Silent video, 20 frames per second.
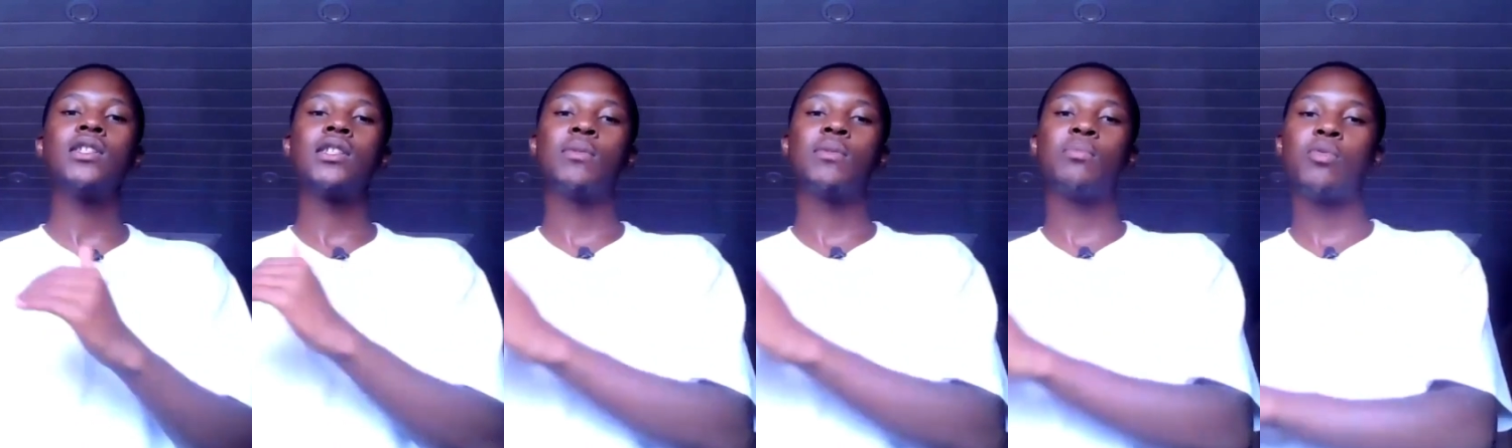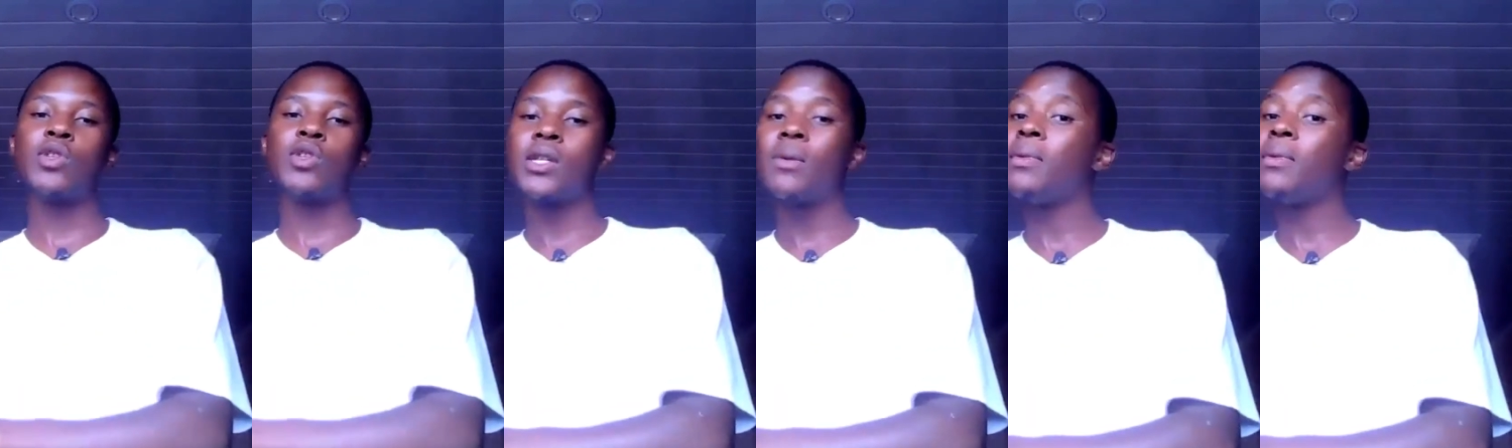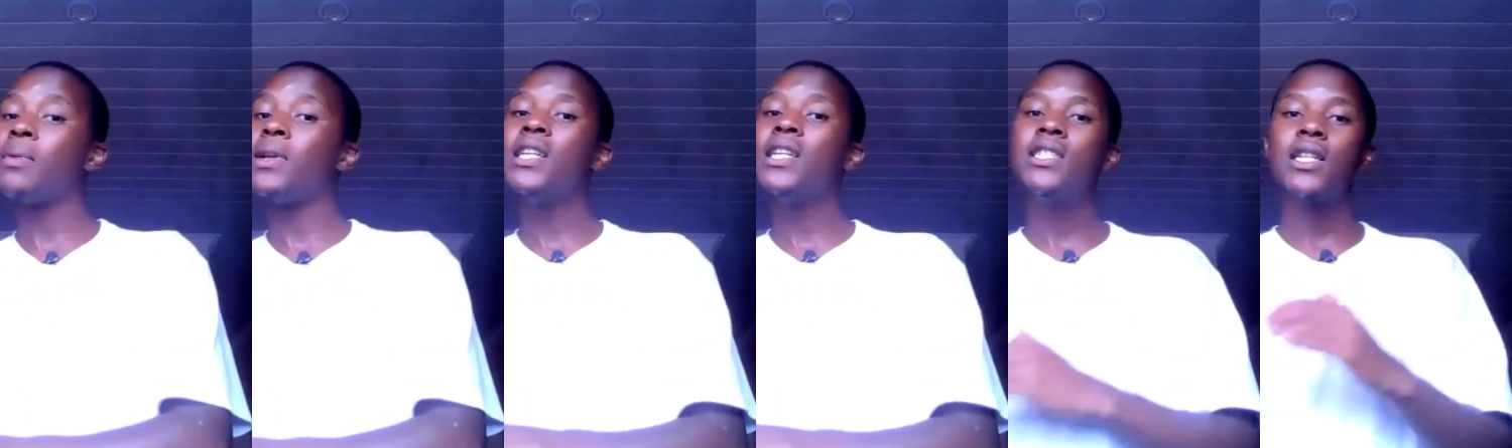the
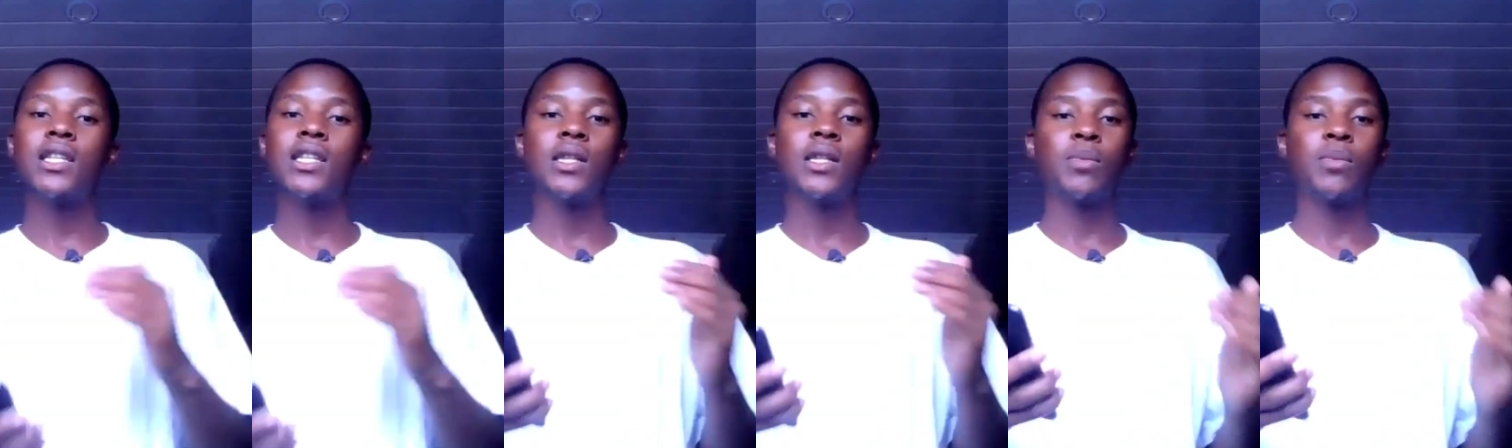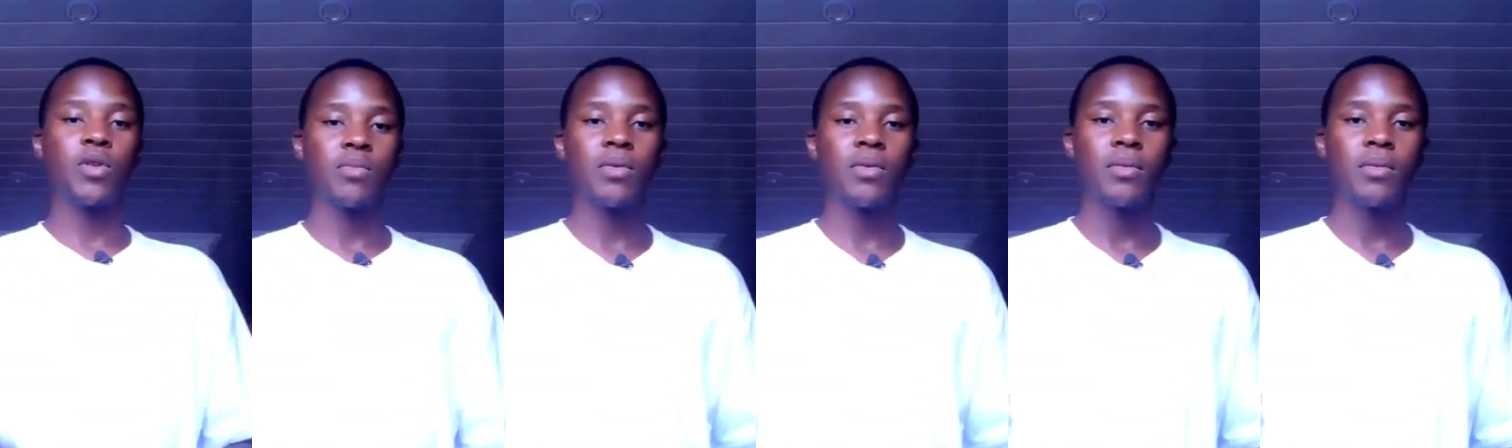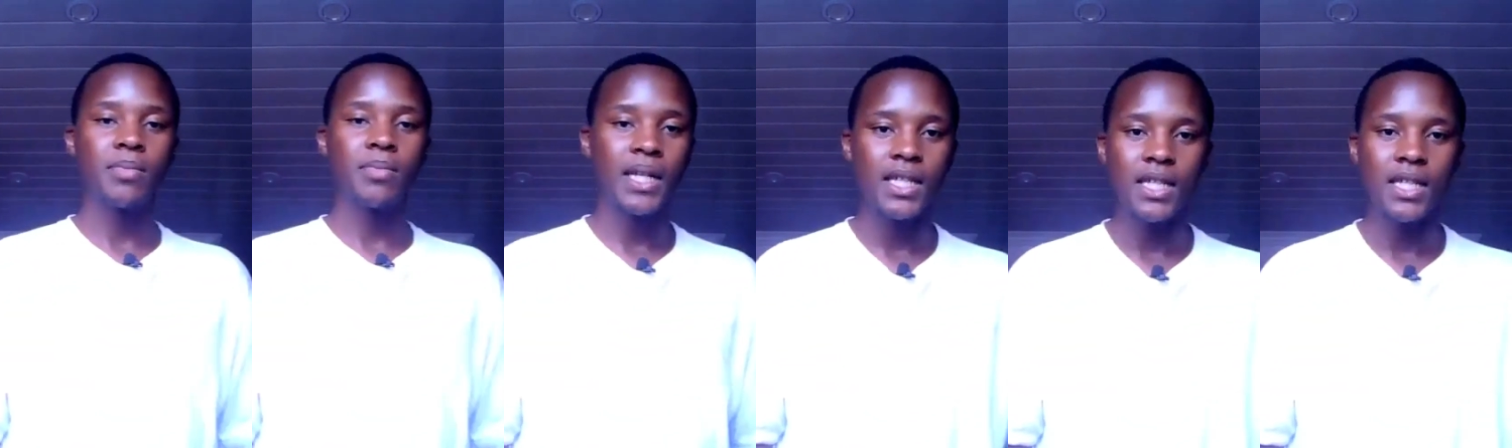possibility and the
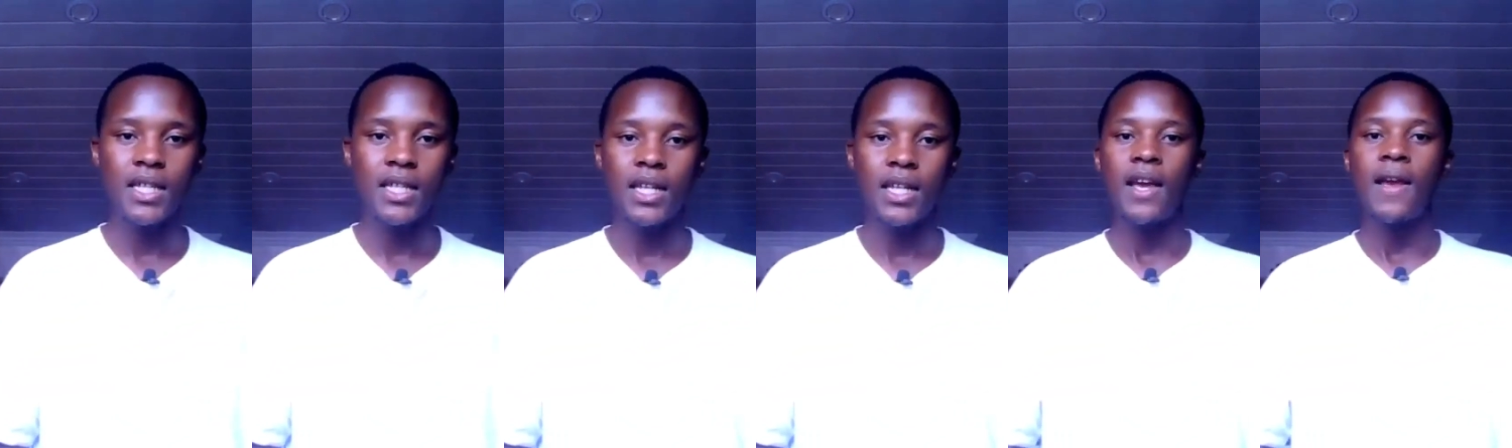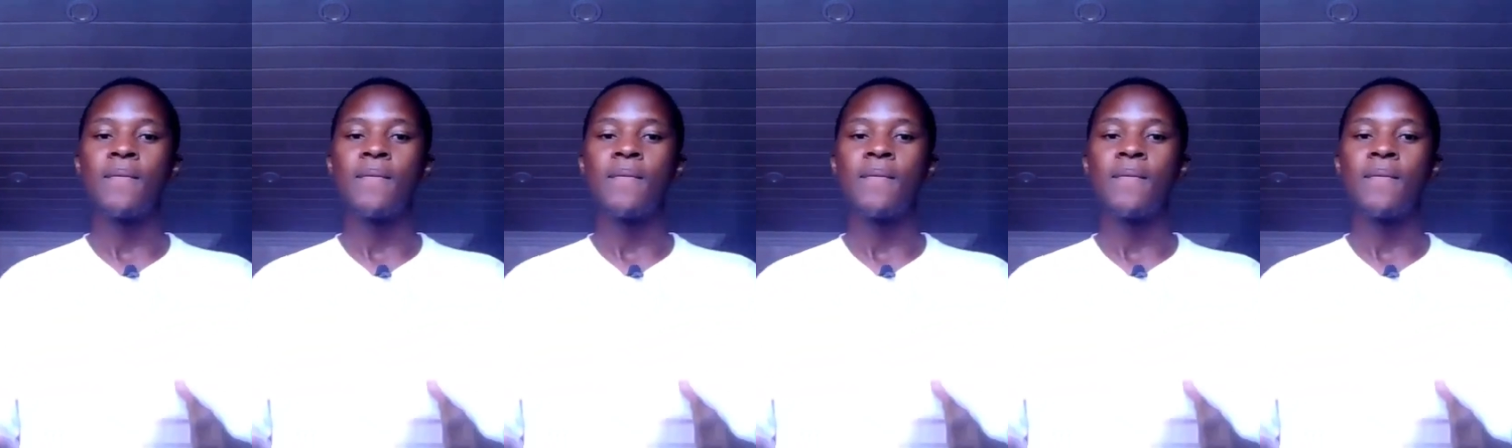probability.